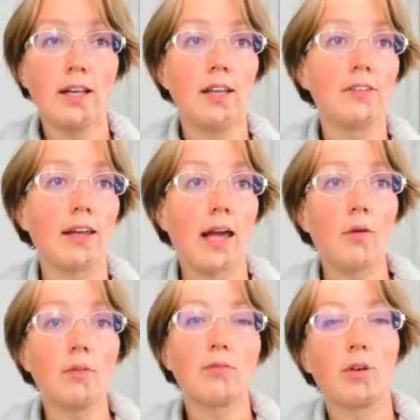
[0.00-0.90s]
it's like I
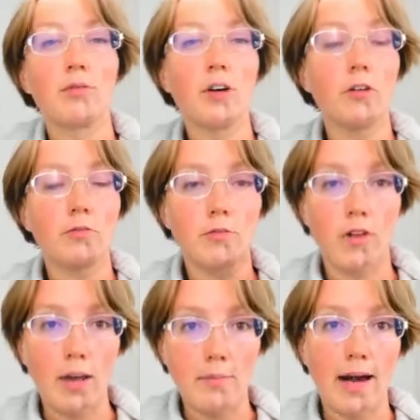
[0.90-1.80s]
would revert
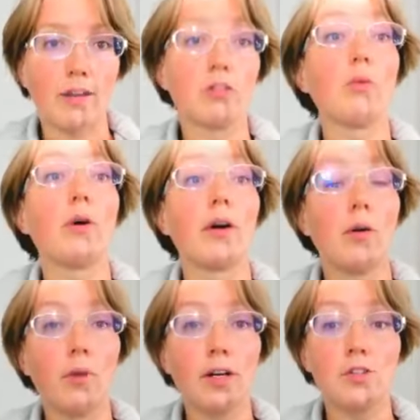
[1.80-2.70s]
right back to where I
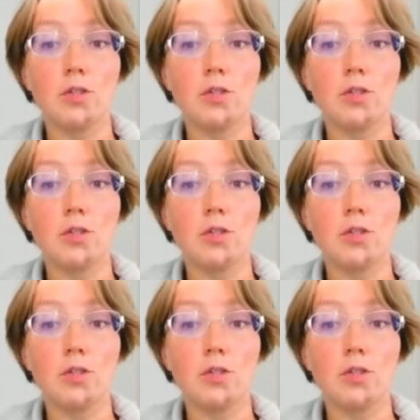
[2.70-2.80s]
was.